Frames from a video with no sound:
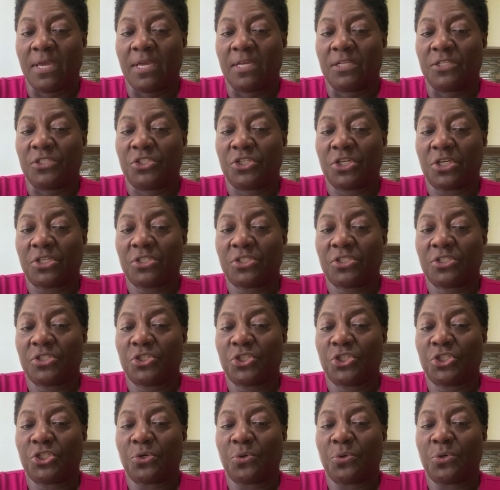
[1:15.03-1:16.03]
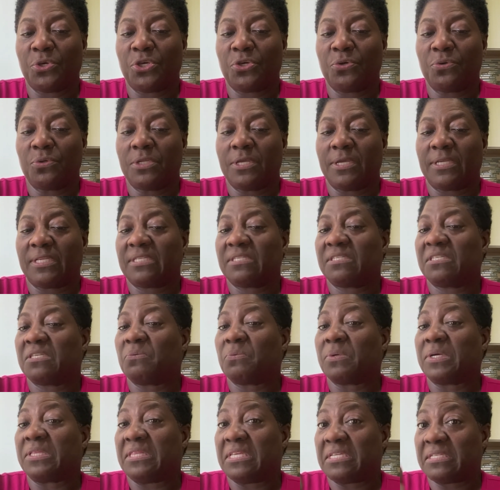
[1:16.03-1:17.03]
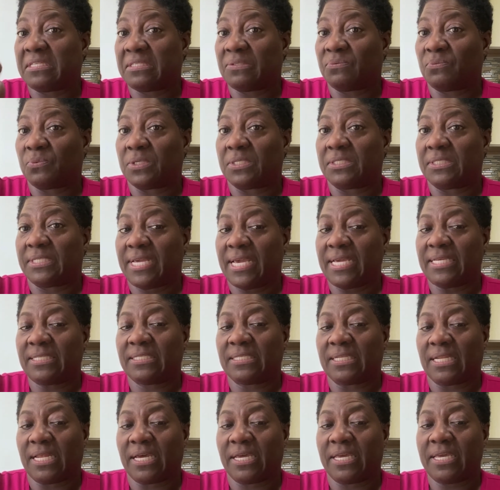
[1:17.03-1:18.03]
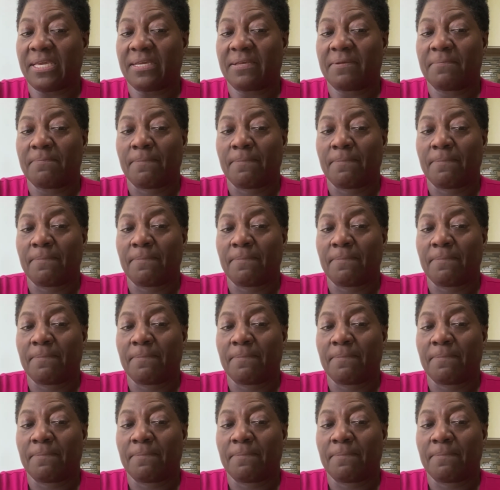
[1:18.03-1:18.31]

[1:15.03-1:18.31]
Just to show you, let's see what this one tastes like.